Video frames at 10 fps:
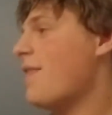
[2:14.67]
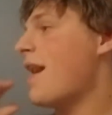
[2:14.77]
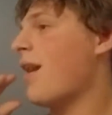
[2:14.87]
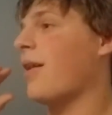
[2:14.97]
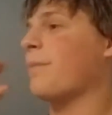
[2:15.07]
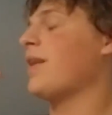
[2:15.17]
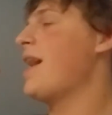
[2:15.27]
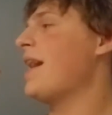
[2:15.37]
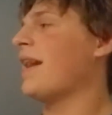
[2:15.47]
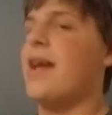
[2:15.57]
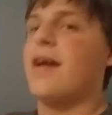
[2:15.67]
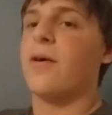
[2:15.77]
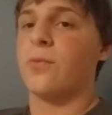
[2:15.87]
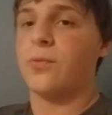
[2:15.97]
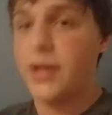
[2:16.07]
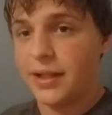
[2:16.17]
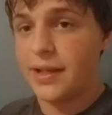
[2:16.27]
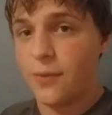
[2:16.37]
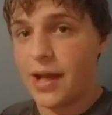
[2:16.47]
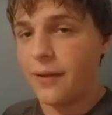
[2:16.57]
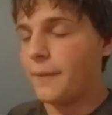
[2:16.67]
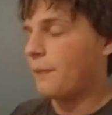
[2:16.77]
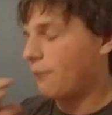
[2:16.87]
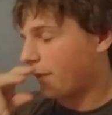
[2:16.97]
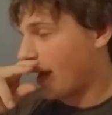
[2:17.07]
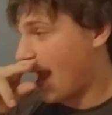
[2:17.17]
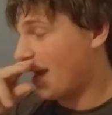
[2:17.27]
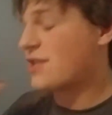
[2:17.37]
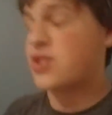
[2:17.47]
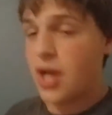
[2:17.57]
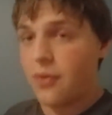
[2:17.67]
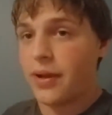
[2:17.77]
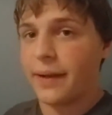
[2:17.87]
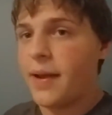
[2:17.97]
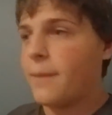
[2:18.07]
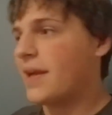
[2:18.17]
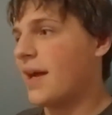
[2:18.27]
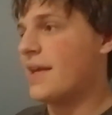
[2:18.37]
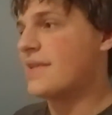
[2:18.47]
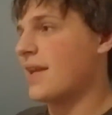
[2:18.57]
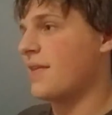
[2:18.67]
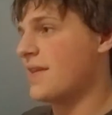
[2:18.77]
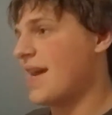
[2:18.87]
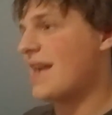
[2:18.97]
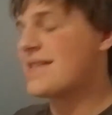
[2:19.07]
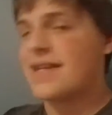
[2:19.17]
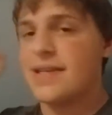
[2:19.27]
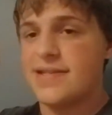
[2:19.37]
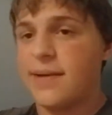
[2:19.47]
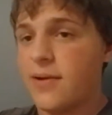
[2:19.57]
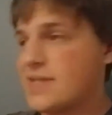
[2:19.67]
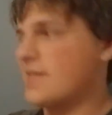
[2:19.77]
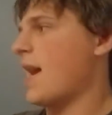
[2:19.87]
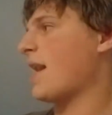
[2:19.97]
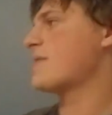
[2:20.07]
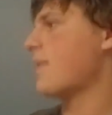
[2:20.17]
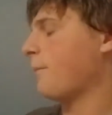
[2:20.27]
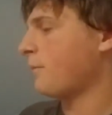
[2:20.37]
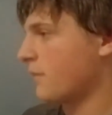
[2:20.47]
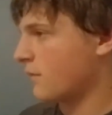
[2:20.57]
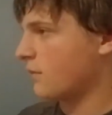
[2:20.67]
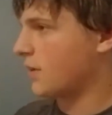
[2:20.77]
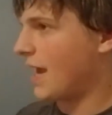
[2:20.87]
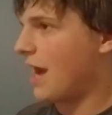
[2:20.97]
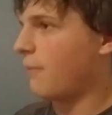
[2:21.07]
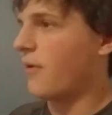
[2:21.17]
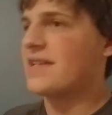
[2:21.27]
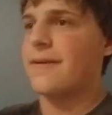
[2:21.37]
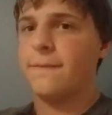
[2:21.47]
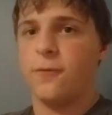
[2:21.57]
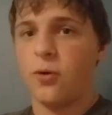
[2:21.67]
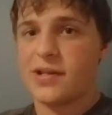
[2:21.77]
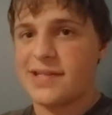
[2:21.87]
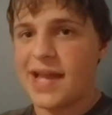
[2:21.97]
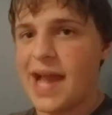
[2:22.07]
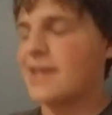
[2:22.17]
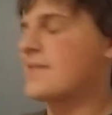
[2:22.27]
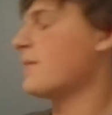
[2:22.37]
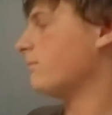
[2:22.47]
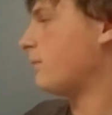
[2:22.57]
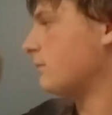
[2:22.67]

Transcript: They are playing really well. And it's showing because the Titans, 0 sacks. Cowboys, 4 sacks.